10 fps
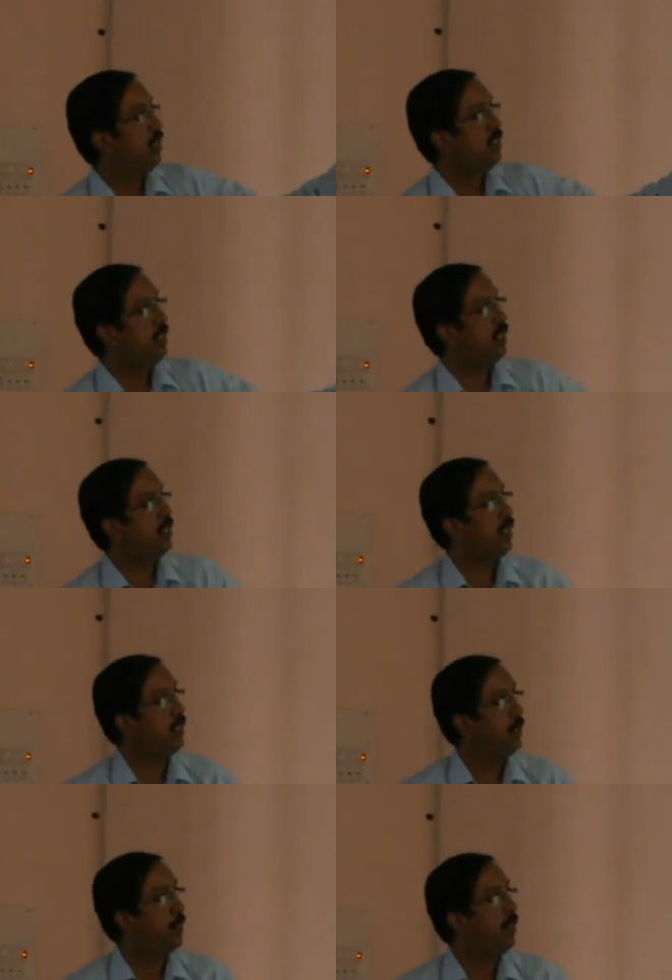Here
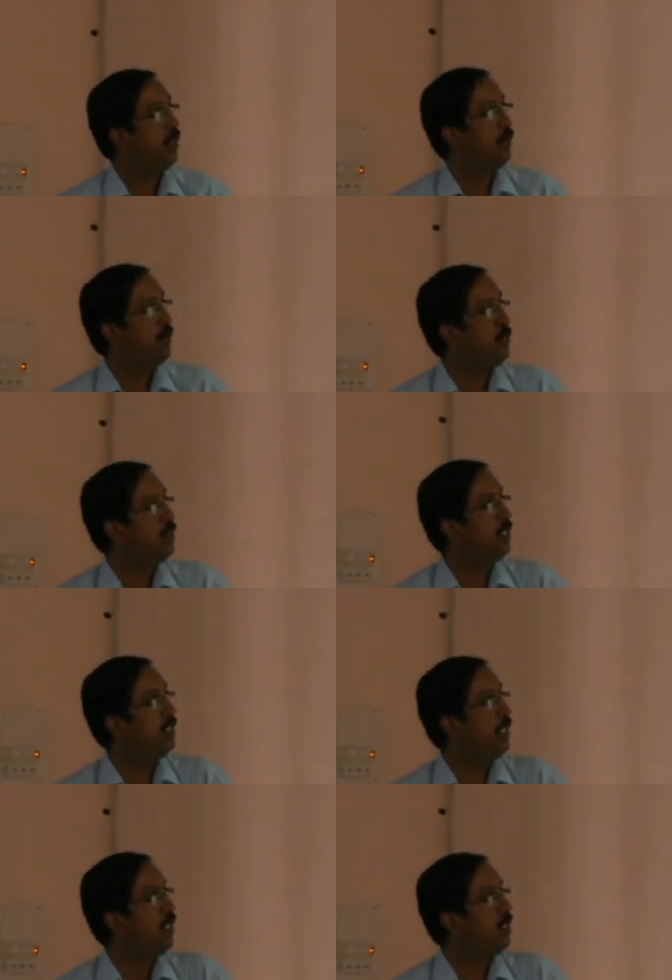by
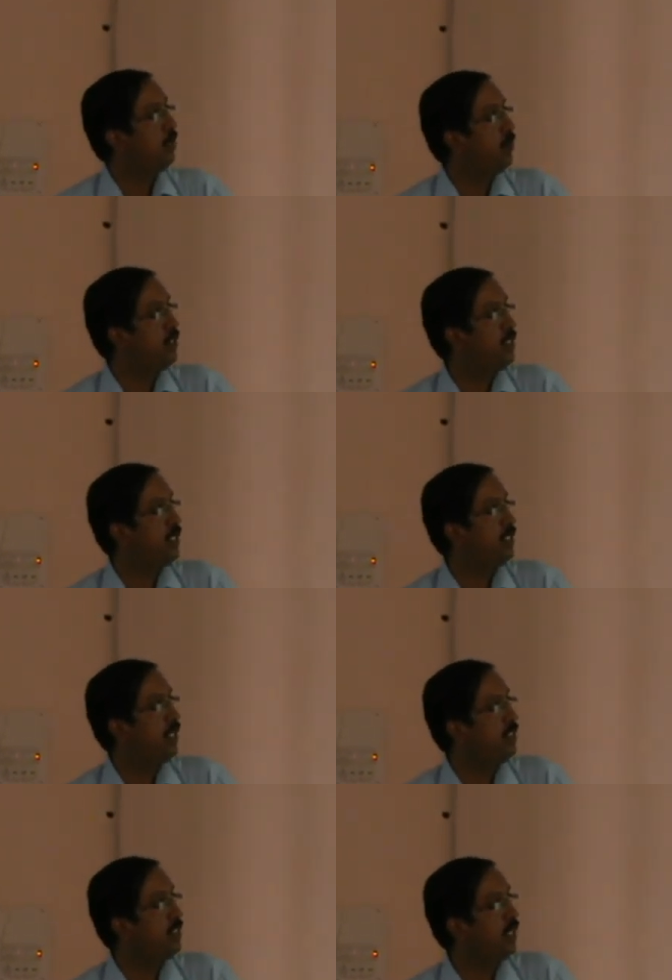using the position
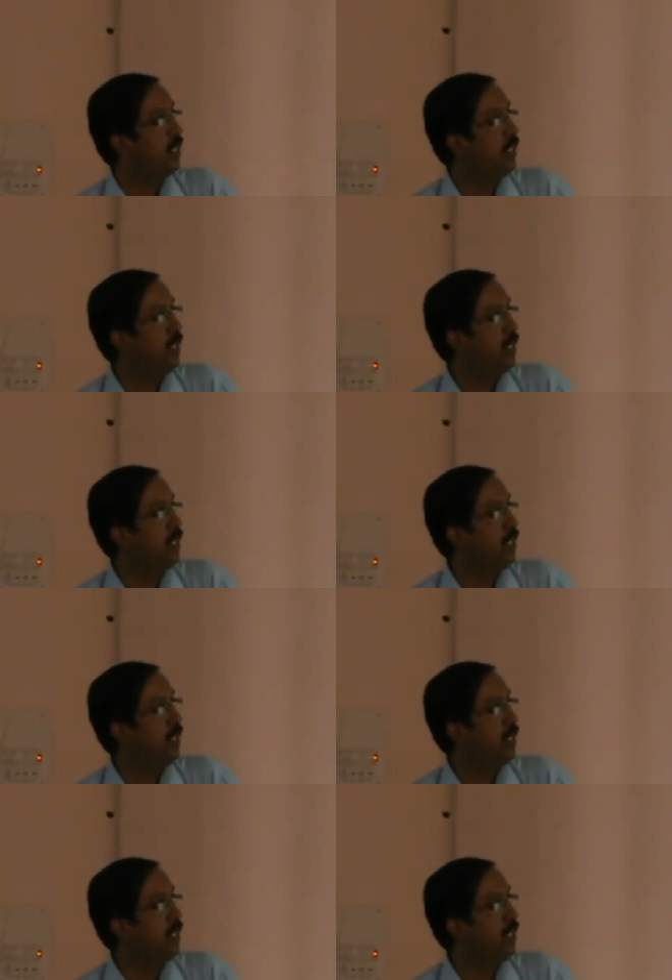sensor,